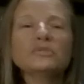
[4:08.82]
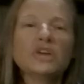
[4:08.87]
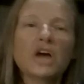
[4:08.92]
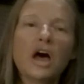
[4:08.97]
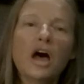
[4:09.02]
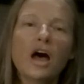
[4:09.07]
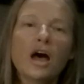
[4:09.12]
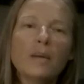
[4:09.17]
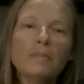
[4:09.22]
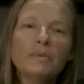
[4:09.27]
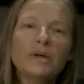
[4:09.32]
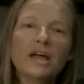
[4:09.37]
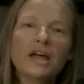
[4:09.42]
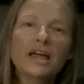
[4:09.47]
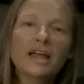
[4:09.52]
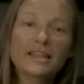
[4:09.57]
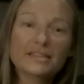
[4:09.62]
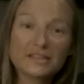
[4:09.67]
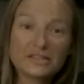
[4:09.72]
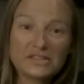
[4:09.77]
top
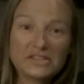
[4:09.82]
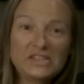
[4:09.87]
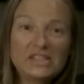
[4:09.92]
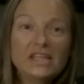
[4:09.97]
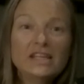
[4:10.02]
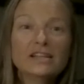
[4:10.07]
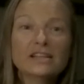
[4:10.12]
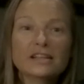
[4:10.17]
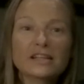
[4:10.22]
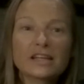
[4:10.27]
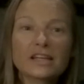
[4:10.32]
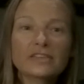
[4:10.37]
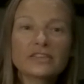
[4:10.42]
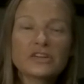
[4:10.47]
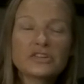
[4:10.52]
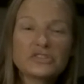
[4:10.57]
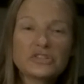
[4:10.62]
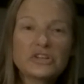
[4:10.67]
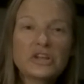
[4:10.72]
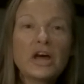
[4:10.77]
at the ceiling,
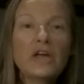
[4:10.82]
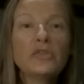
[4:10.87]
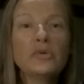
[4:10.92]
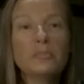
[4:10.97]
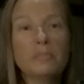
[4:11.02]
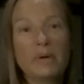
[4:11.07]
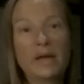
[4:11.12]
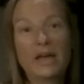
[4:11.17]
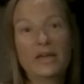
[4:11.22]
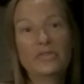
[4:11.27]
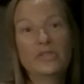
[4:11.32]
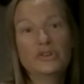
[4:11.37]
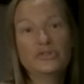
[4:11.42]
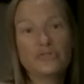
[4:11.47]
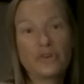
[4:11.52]
there's another bed that